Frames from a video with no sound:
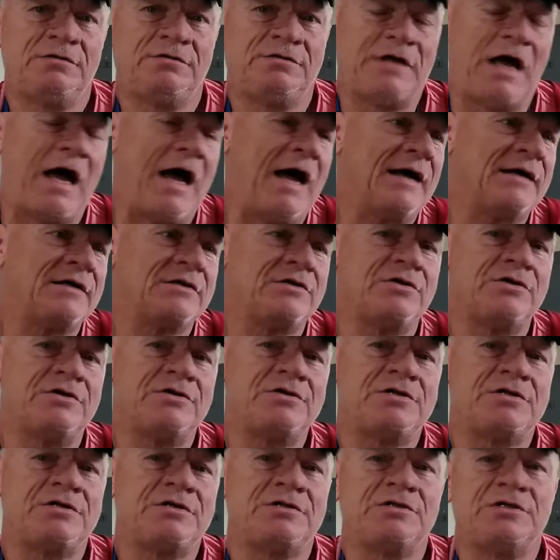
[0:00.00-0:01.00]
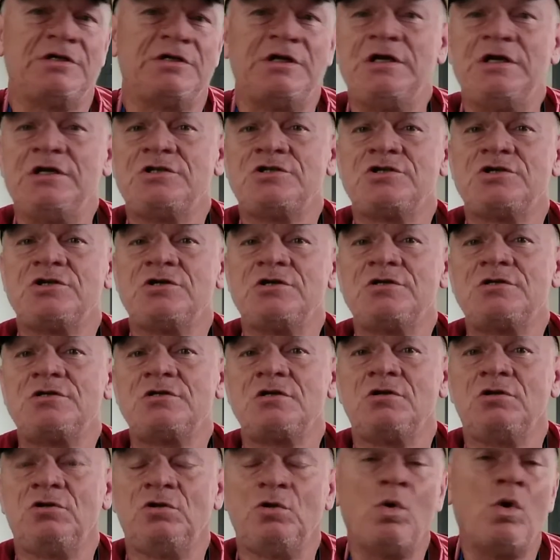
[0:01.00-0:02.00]
Doctors, teachers,
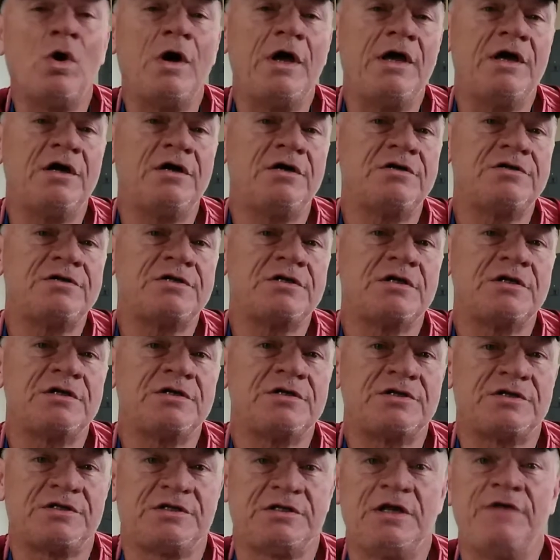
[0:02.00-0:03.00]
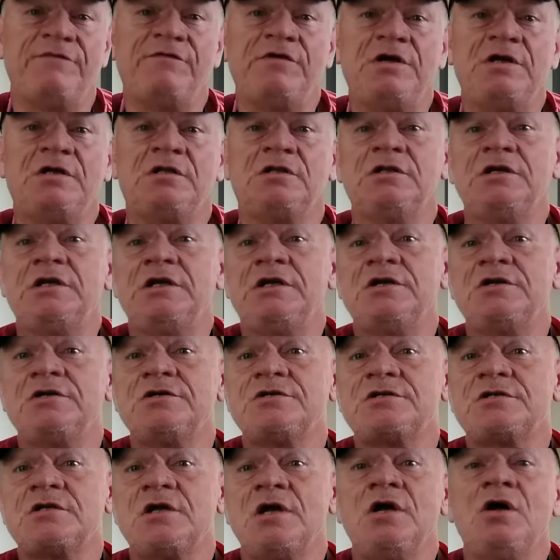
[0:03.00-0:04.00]
lawyers, civic
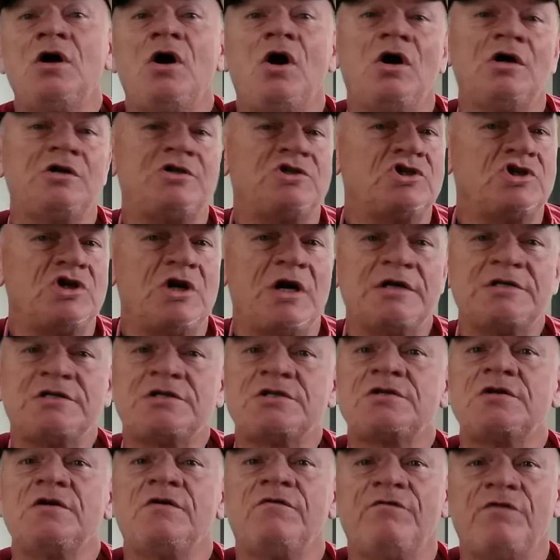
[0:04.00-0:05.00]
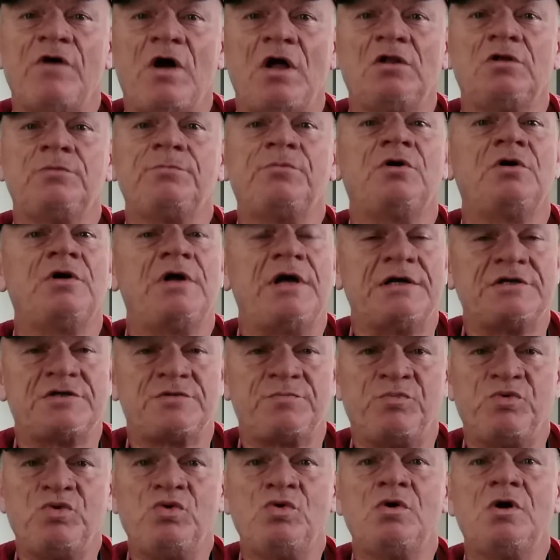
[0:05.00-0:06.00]
leaders are just vulnerable as
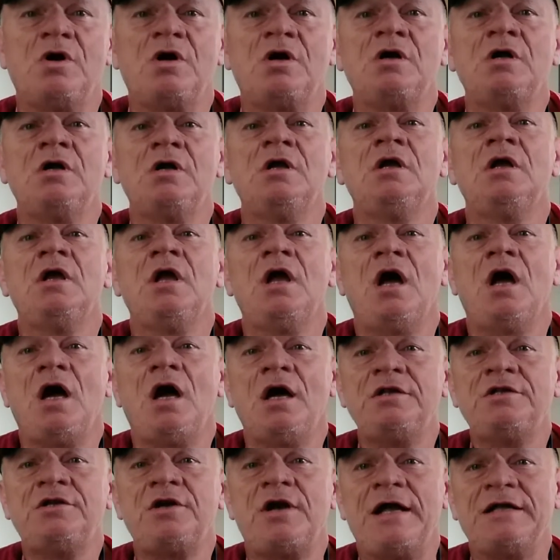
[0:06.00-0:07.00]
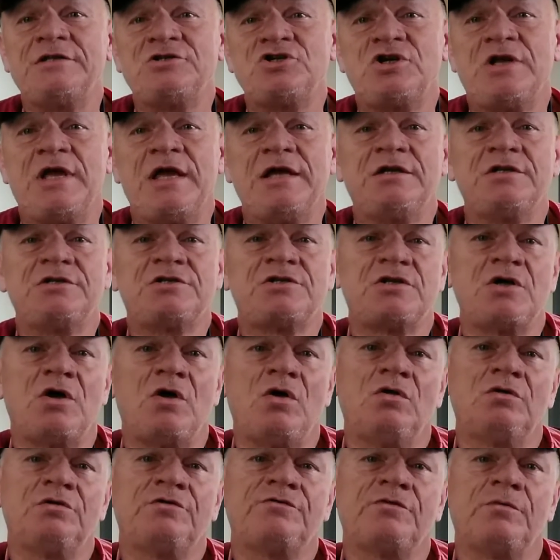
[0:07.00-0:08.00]
poor, undereducated
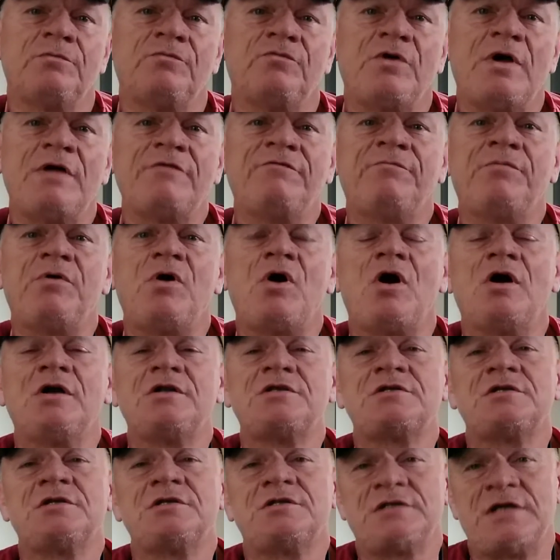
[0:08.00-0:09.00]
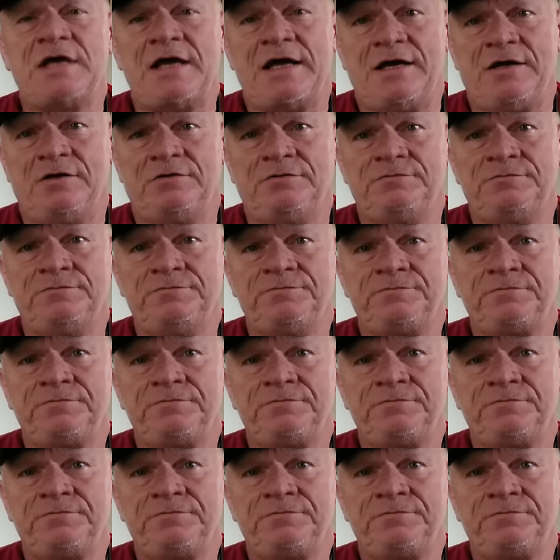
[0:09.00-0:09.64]
souls from rough parts of town.